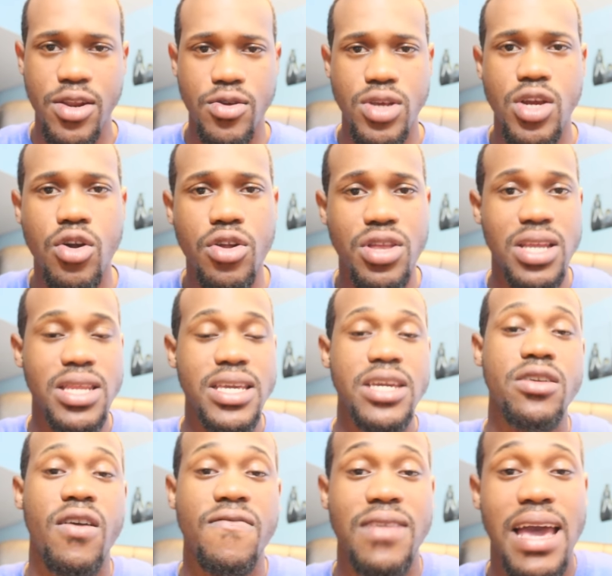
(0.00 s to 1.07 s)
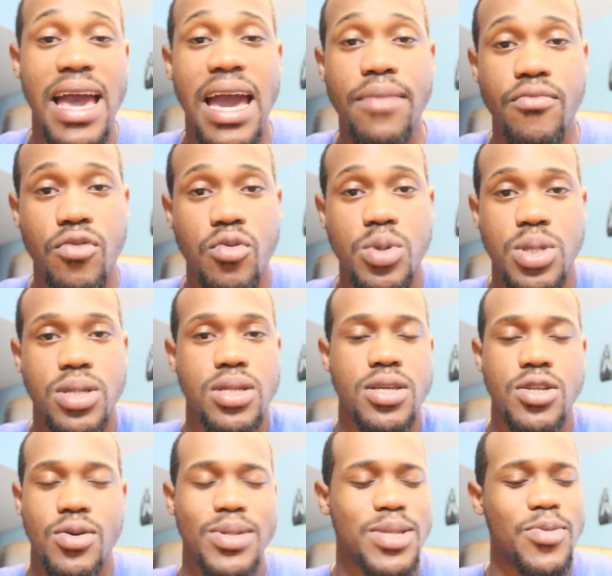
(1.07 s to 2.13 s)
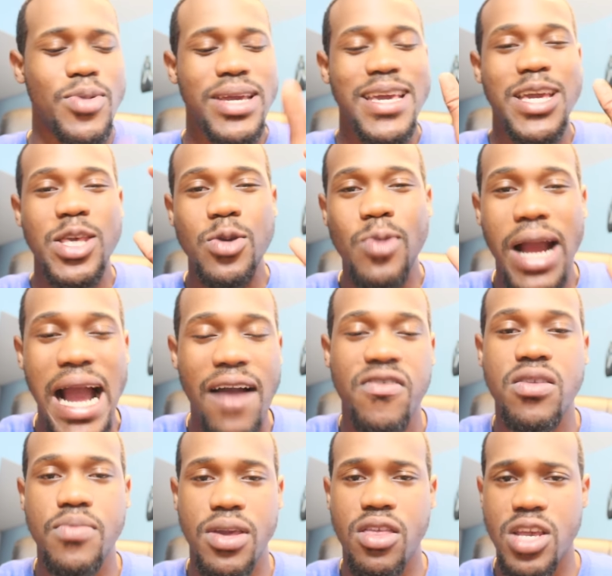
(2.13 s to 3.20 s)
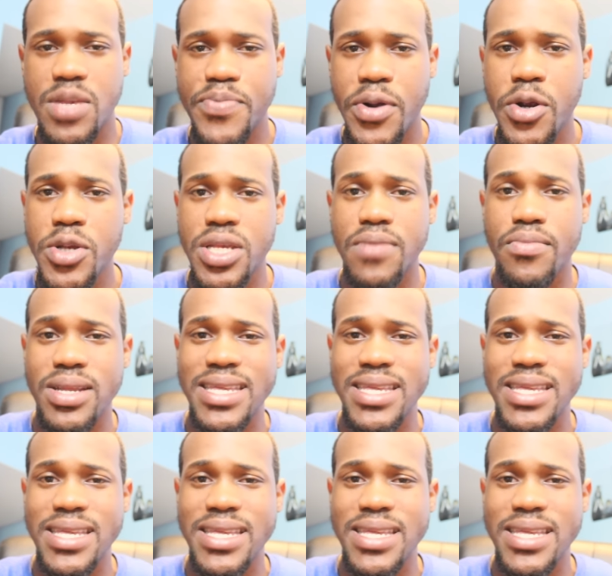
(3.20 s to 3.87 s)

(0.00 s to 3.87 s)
You're the leader of the admirals, you know, so you have to be this person.